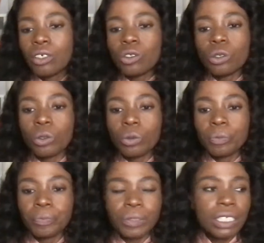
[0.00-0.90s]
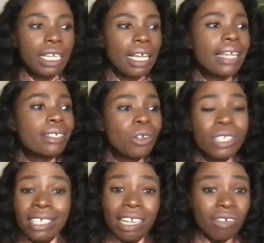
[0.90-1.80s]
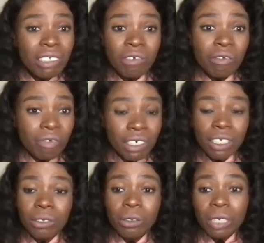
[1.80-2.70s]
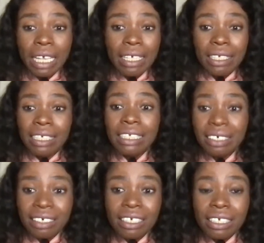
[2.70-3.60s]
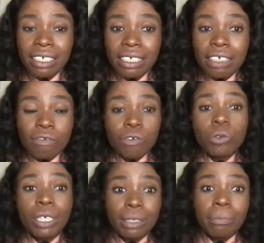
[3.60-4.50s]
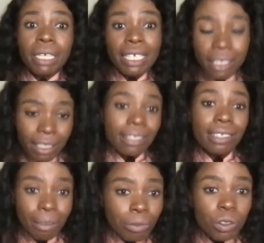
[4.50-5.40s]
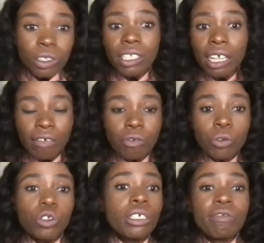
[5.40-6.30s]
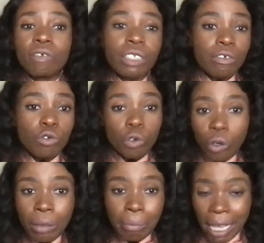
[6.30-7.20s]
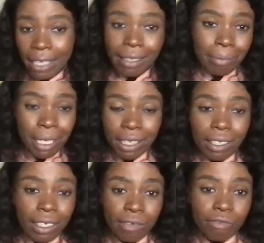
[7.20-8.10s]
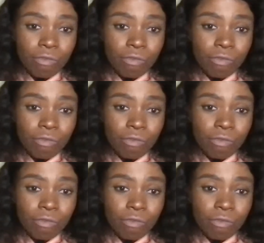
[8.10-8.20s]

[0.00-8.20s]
So yeah, and God gave us for free, like literally, if you had planted them yourself, you would not even have to go and buy them at the